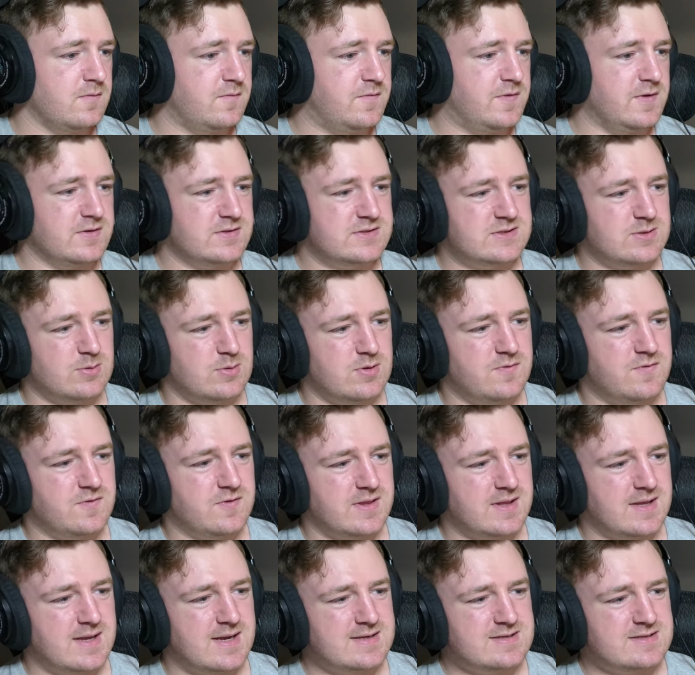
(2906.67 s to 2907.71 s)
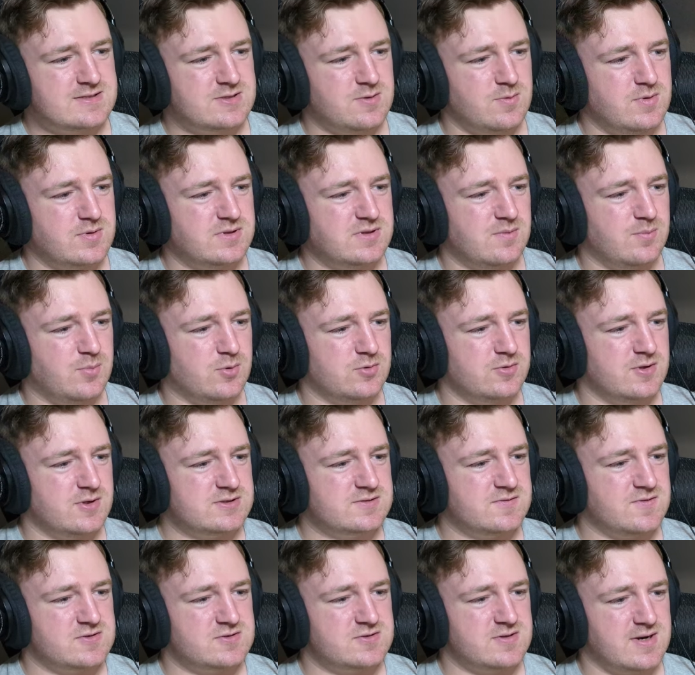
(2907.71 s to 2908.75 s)
Feel sorry for the guy suing the
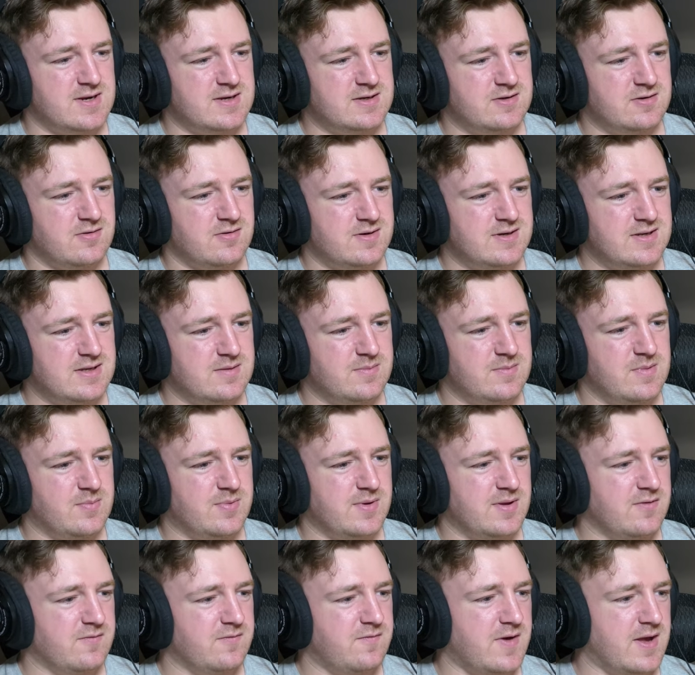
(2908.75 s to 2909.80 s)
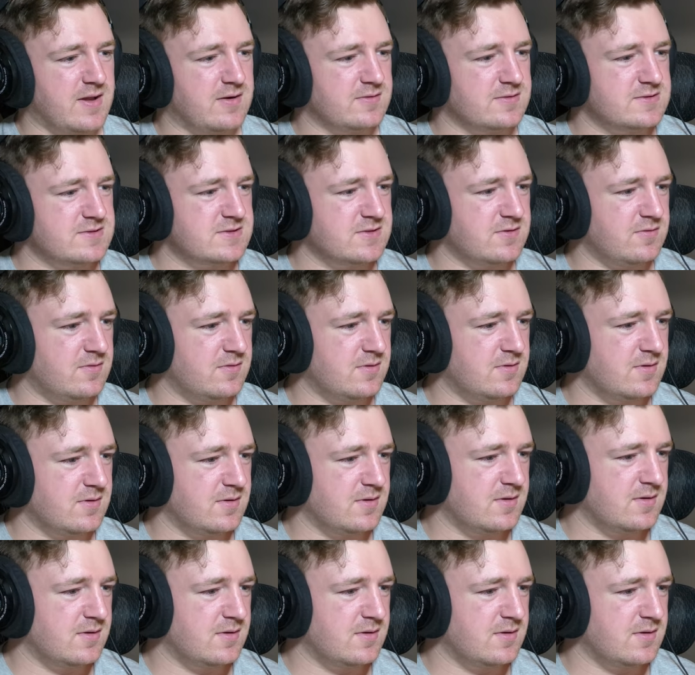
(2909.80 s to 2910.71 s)
Bulldogs for trying too hard. He could be playing finals soon.